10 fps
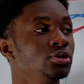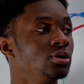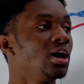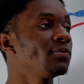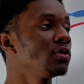You
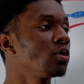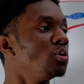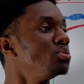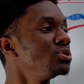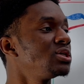have your
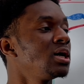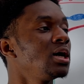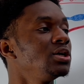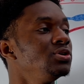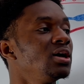computer
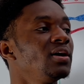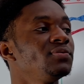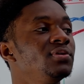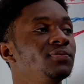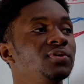and you
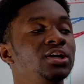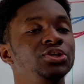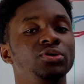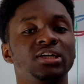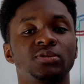have different
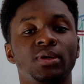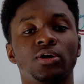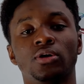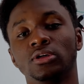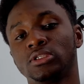USB
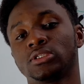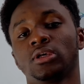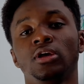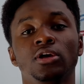cords